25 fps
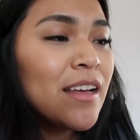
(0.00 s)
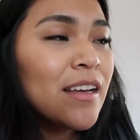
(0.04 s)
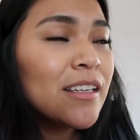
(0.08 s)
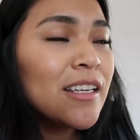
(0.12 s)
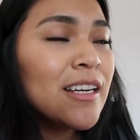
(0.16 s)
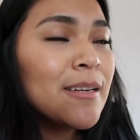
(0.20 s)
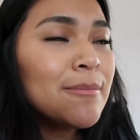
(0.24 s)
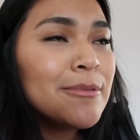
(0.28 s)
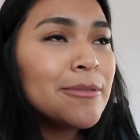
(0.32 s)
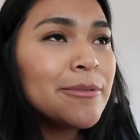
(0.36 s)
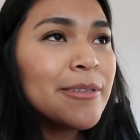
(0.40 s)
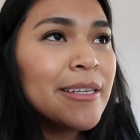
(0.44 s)
a
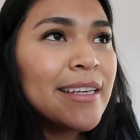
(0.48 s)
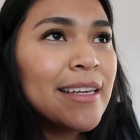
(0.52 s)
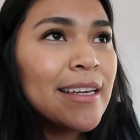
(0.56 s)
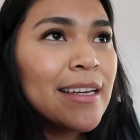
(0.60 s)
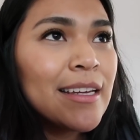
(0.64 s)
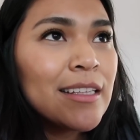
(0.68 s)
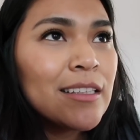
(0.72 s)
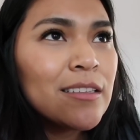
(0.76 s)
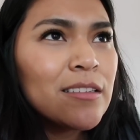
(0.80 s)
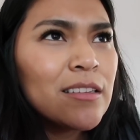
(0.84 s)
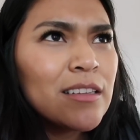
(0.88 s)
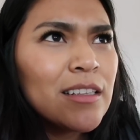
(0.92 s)
couple week
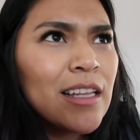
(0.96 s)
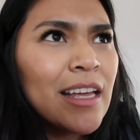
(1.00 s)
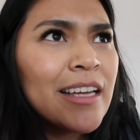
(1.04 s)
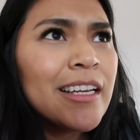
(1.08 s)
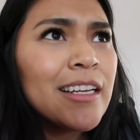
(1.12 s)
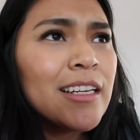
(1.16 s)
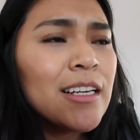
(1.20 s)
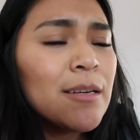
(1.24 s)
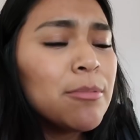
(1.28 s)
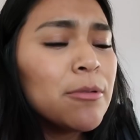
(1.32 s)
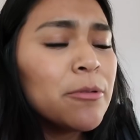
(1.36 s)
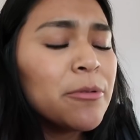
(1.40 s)
it
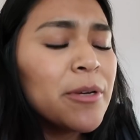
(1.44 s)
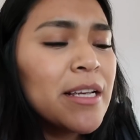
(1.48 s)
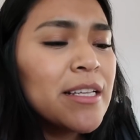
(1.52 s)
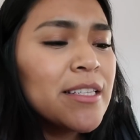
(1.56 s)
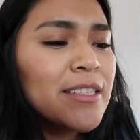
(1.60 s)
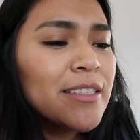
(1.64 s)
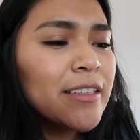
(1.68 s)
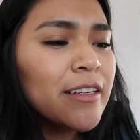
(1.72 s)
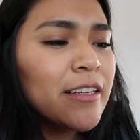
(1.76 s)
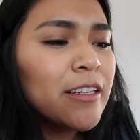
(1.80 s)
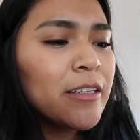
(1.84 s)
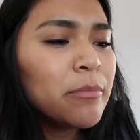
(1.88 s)
like a couple
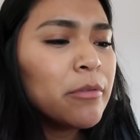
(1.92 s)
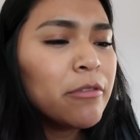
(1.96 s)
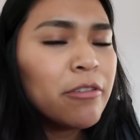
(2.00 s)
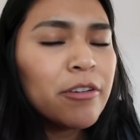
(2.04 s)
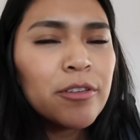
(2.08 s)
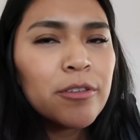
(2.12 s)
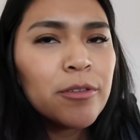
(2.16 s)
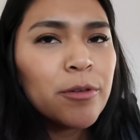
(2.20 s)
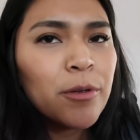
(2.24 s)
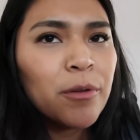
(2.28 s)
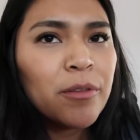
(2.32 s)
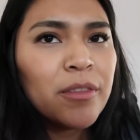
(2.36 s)
weeks ago
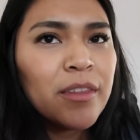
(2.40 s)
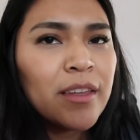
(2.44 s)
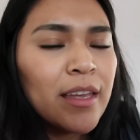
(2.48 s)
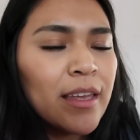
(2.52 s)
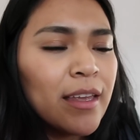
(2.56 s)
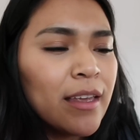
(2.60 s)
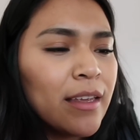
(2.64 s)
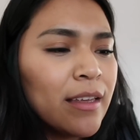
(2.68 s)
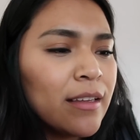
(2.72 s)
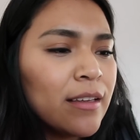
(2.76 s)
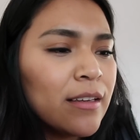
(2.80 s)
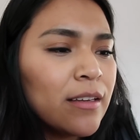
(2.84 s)
before this whole
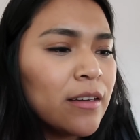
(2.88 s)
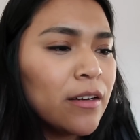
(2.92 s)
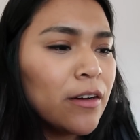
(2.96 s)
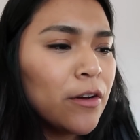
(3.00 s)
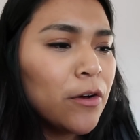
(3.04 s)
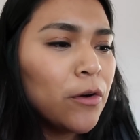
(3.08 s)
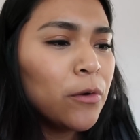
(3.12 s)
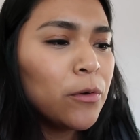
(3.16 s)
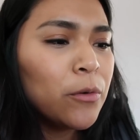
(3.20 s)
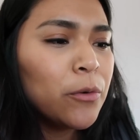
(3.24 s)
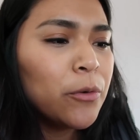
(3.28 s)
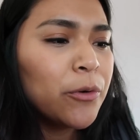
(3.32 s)
thing
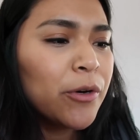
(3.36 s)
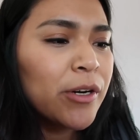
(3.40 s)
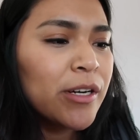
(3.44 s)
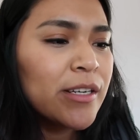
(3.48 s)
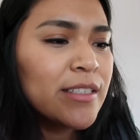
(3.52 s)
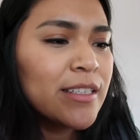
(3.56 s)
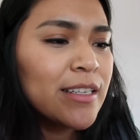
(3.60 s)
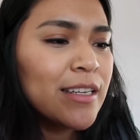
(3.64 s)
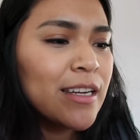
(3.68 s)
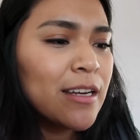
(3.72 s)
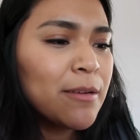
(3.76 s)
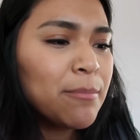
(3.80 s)
whole
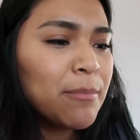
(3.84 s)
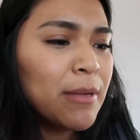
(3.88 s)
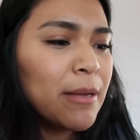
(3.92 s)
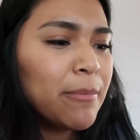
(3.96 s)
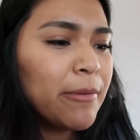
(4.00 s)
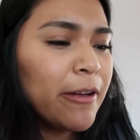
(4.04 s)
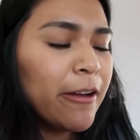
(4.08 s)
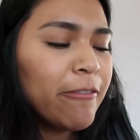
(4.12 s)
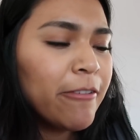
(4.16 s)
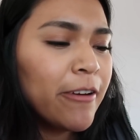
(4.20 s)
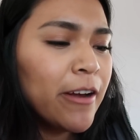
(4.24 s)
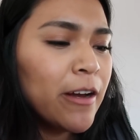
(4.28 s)
quarantine me
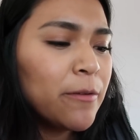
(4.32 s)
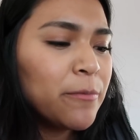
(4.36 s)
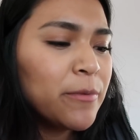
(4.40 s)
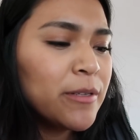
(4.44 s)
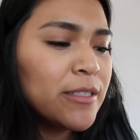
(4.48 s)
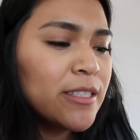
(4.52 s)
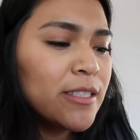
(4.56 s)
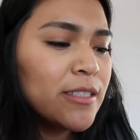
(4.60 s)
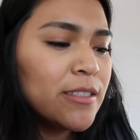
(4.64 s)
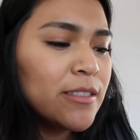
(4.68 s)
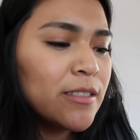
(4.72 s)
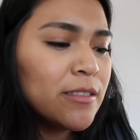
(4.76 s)
and my friend
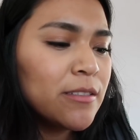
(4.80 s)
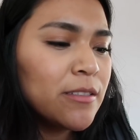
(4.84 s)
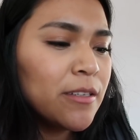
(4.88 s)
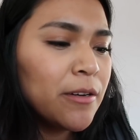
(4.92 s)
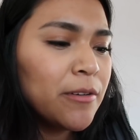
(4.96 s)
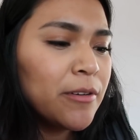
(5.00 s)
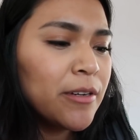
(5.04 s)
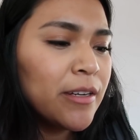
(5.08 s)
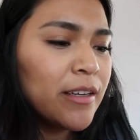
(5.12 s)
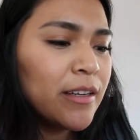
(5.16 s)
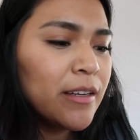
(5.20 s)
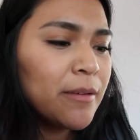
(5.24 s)
went to
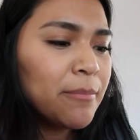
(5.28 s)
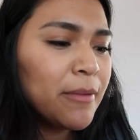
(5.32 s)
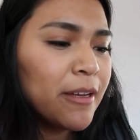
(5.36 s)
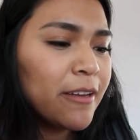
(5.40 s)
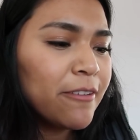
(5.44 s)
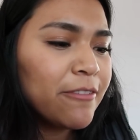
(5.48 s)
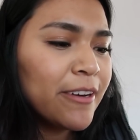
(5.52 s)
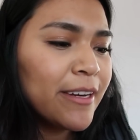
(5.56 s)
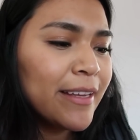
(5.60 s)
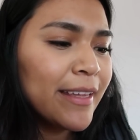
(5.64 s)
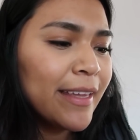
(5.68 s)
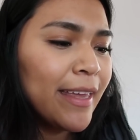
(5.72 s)
sedona
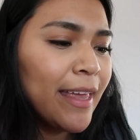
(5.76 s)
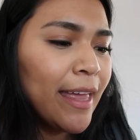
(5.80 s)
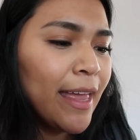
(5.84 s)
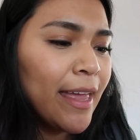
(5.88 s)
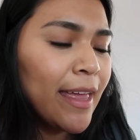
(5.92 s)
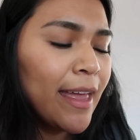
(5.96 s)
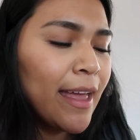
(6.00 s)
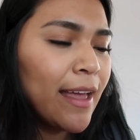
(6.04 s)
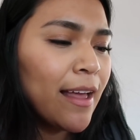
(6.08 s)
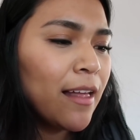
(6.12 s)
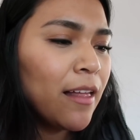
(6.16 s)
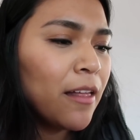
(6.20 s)
my friend
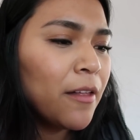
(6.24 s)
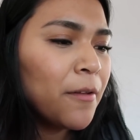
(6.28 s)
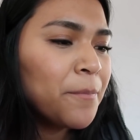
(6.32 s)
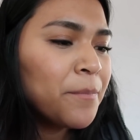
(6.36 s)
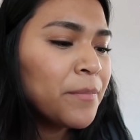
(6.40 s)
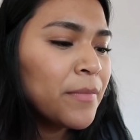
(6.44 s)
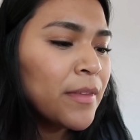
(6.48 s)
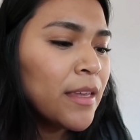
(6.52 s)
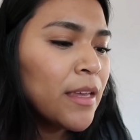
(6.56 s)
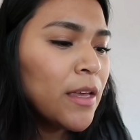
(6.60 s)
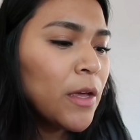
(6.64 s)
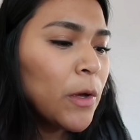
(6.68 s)

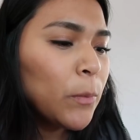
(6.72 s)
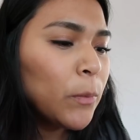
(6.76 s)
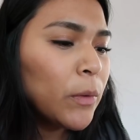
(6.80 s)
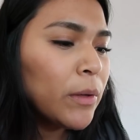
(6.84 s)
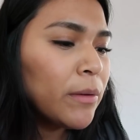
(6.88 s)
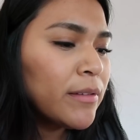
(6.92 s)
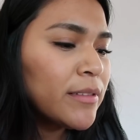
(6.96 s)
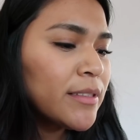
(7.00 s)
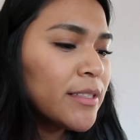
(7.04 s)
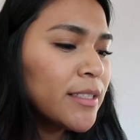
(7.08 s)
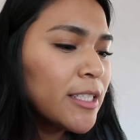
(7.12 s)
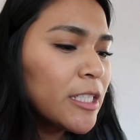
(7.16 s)
kl
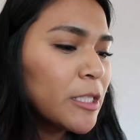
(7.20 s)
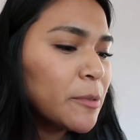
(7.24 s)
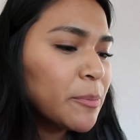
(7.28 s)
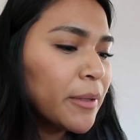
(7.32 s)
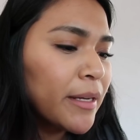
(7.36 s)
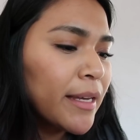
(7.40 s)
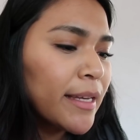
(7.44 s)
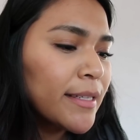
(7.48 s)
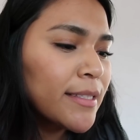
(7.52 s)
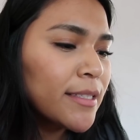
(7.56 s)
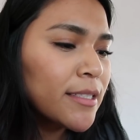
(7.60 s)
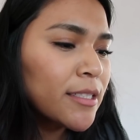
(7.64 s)
we went to this
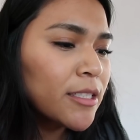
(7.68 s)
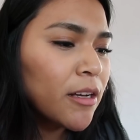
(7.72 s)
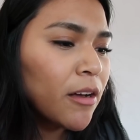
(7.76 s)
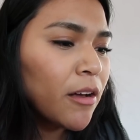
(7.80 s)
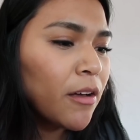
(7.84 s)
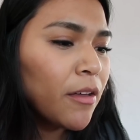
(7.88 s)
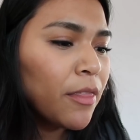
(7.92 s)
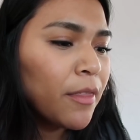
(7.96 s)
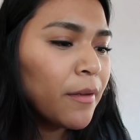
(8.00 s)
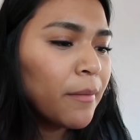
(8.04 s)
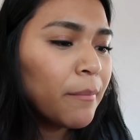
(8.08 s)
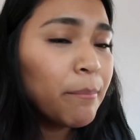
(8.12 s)
place it's
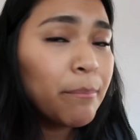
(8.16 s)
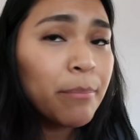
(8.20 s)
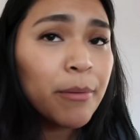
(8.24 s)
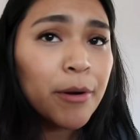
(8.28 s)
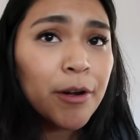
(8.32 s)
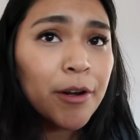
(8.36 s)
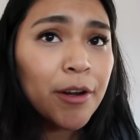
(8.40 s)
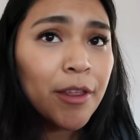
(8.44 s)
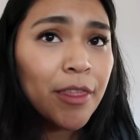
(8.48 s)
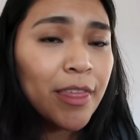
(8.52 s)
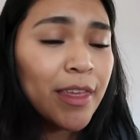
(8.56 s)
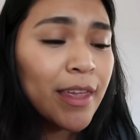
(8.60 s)
called the
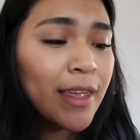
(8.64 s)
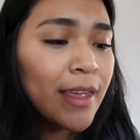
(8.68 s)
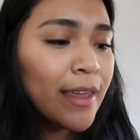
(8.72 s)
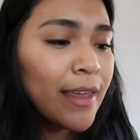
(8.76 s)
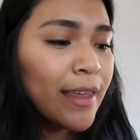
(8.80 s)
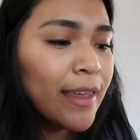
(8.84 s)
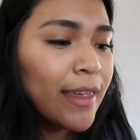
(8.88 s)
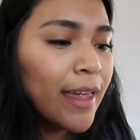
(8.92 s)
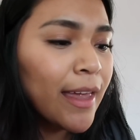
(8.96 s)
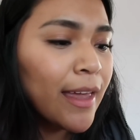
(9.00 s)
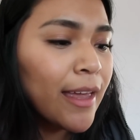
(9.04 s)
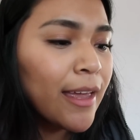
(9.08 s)

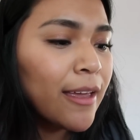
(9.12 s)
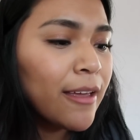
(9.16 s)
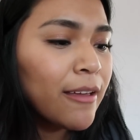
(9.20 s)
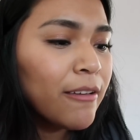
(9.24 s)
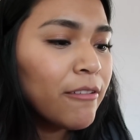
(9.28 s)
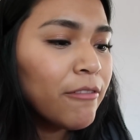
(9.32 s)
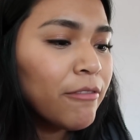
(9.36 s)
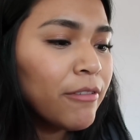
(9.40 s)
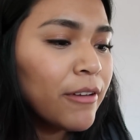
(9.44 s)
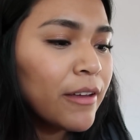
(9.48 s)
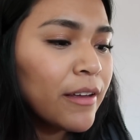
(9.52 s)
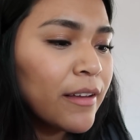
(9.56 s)
birthing
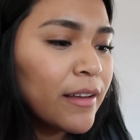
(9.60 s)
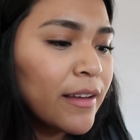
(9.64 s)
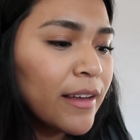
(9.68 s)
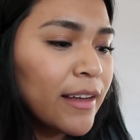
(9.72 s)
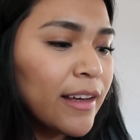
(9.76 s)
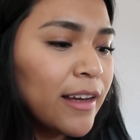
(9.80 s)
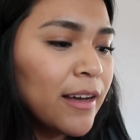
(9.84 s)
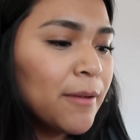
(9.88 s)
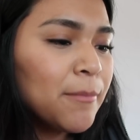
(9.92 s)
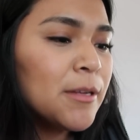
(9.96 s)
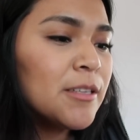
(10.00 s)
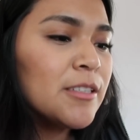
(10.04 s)
cave
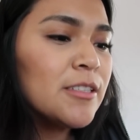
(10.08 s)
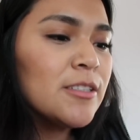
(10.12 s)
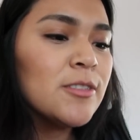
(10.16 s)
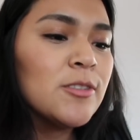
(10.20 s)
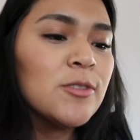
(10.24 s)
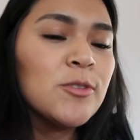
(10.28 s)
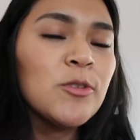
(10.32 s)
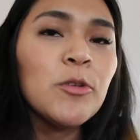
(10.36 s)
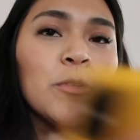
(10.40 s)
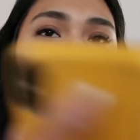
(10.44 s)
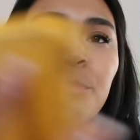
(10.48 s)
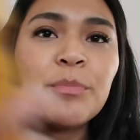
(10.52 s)
um, it's
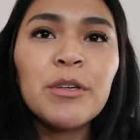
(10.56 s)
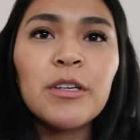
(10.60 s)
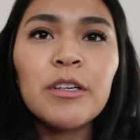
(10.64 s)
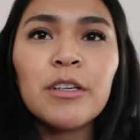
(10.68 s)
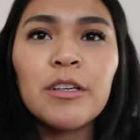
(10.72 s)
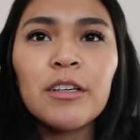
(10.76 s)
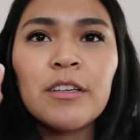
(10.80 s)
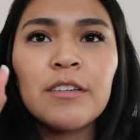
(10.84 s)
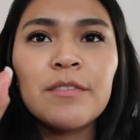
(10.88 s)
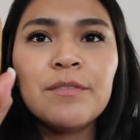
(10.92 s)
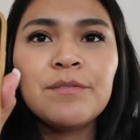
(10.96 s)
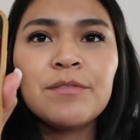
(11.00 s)

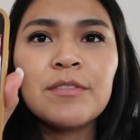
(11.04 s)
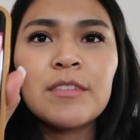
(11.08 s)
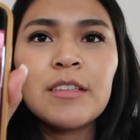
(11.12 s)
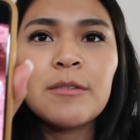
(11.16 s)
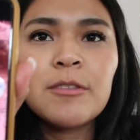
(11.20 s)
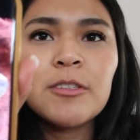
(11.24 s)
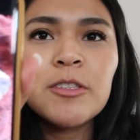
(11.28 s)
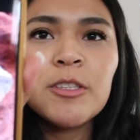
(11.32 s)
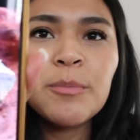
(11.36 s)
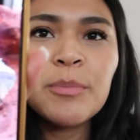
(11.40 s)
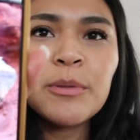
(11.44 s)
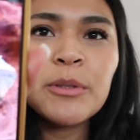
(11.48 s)
super
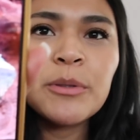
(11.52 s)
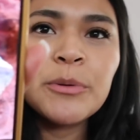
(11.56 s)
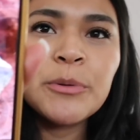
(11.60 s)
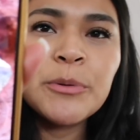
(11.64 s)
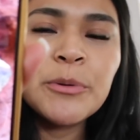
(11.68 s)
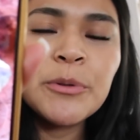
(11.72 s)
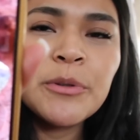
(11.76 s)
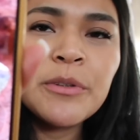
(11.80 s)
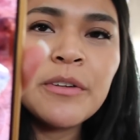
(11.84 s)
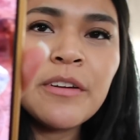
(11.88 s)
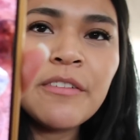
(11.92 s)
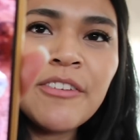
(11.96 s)
super
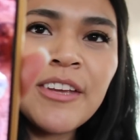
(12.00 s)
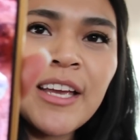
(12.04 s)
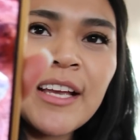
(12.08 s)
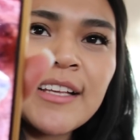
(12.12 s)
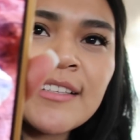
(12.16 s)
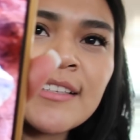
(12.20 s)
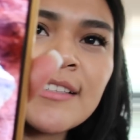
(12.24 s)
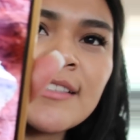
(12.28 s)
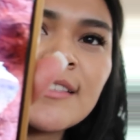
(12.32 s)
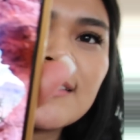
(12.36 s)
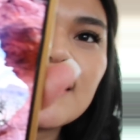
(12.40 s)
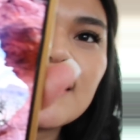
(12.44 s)
cool if you guys can